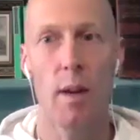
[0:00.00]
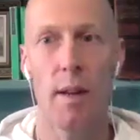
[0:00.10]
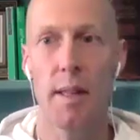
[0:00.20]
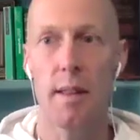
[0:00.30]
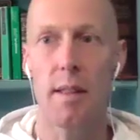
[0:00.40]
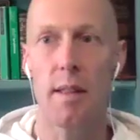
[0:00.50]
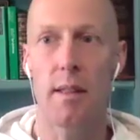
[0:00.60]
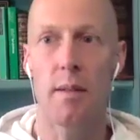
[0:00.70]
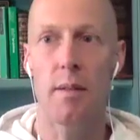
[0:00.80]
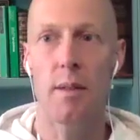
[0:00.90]
Well, I think
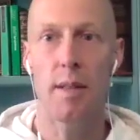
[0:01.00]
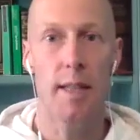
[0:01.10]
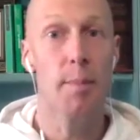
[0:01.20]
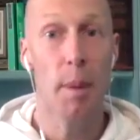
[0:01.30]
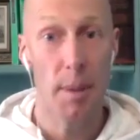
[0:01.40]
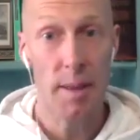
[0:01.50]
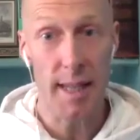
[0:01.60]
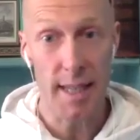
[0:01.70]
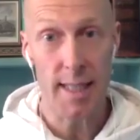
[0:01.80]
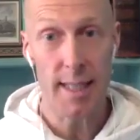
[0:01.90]
that's probably the
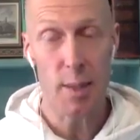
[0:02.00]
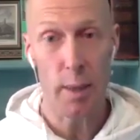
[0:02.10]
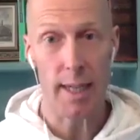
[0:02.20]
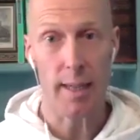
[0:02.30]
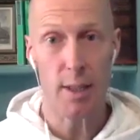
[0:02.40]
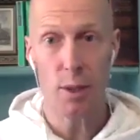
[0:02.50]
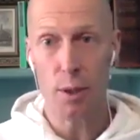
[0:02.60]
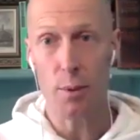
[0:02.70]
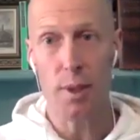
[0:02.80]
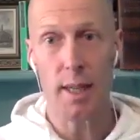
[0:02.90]
easiest way. There's
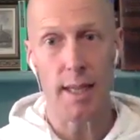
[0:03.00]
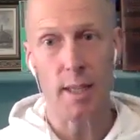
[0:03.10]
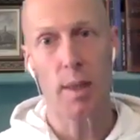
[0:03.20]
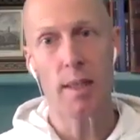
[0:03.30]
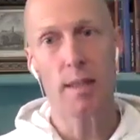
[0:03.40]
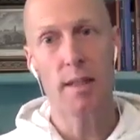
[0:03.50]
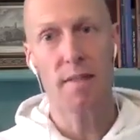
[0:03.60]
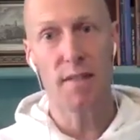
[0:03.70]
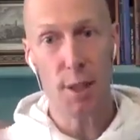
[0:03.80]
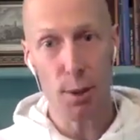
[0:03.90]
two things. One's a
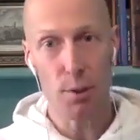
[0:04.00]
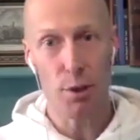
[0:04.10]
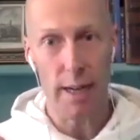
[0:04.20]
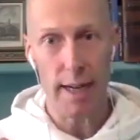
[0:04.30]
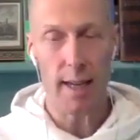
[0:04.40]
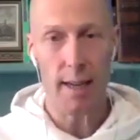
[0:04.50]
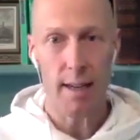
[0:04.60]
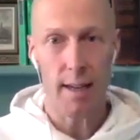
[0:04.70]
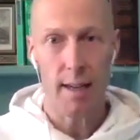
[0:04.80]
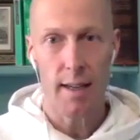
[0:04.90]
visual trick,
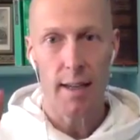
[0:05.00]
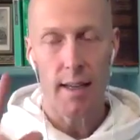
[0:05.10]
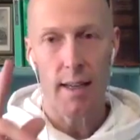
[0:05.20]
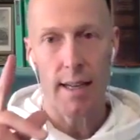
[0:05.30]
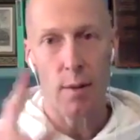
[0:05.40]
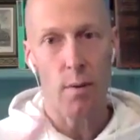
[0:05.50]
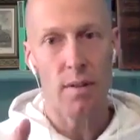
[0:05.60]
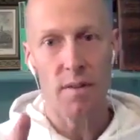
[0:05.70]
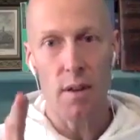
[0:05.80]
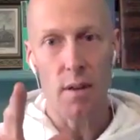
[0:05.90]
and all it
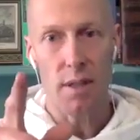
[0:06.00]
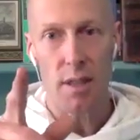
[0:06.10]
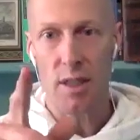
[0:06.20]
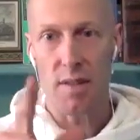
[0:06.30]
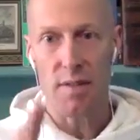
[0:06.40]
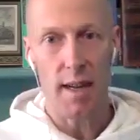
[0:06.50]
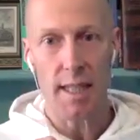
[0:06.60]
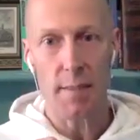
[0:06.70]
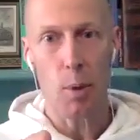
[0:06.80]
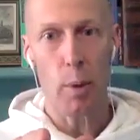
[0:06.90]
involves is just
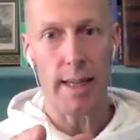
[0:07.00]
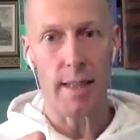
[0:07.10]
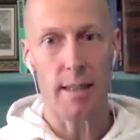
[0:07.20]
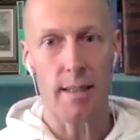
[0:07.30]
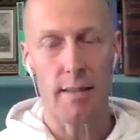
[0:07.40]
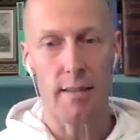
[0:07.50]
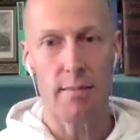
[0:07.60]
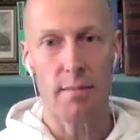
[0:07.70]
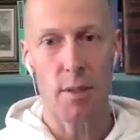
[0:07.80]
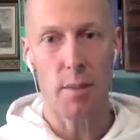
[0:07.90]
find a point.
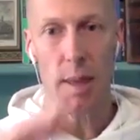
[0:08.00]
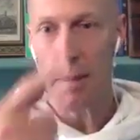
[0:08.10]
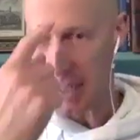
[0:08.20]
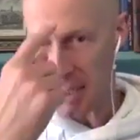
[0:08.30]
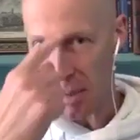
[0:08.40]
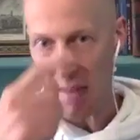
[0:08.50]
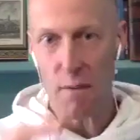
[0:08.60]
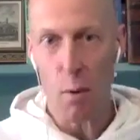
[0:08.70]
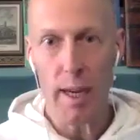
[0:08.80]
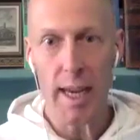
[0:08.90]
So maybe that's my
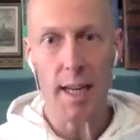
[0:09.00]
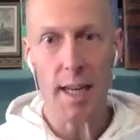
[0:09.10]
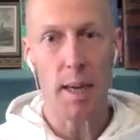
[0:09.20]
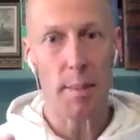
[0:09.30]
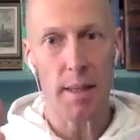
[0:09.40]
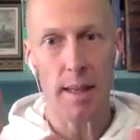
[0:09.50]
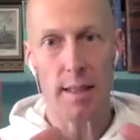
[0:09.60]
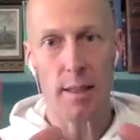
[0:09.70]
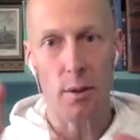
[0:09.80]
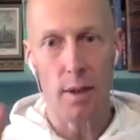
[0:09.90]
forehead, maybe
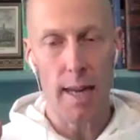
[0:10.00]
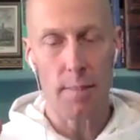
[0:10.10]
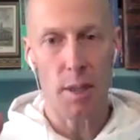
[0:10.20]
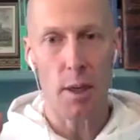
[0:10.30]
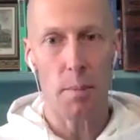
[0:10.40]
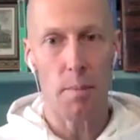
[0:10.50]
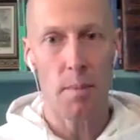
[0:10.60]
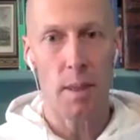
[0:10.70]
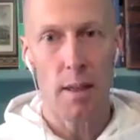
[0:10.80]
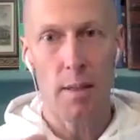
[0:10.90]
that's your laptop,
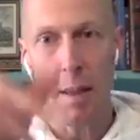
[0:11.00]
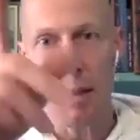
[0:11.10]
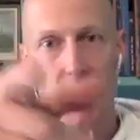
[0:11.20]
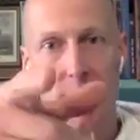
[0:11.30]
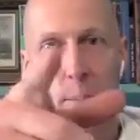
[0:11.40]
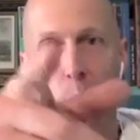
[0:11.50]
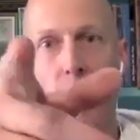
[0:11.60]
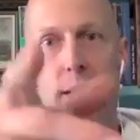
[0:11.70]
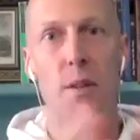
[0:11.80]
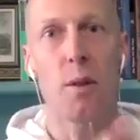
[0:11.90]
maybe that's a
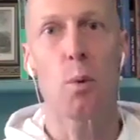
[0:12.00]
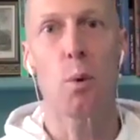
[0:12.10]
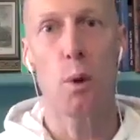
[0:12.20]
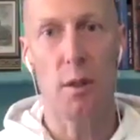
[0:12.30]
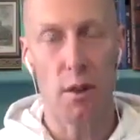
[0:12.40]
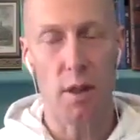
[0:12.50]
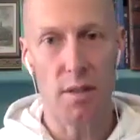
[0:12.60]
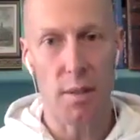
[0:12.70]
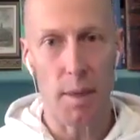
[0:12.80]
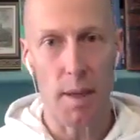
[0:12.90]
point on the wall across
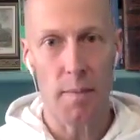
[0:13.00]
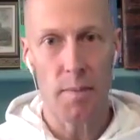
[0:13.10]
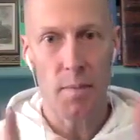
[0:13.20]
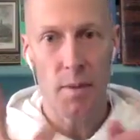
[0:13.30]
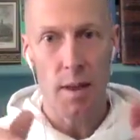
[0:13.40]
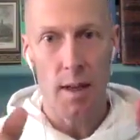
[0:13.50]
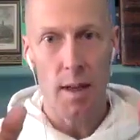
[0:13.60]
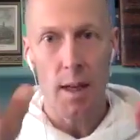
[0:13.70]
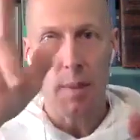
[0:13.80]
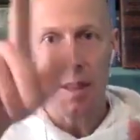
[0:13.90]
from you.
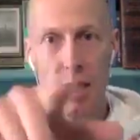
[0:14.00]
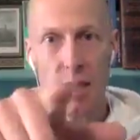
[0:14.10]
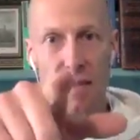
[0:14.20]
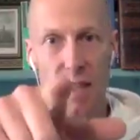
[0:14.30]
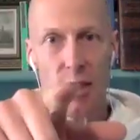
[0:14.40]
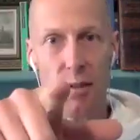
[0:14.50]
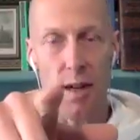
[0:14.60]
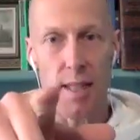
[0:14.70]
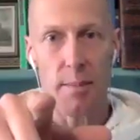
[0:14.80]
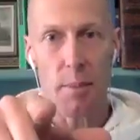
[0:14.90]
But just fix your
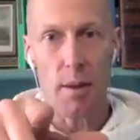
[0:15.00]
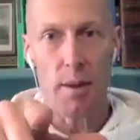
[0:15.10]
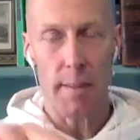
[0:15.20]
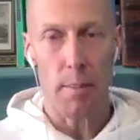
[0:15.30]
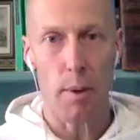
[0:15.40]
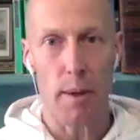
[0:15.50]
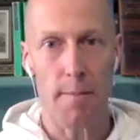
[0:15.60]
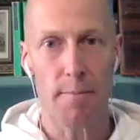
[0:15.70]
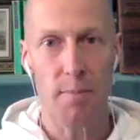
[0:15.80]
eyes upon that point.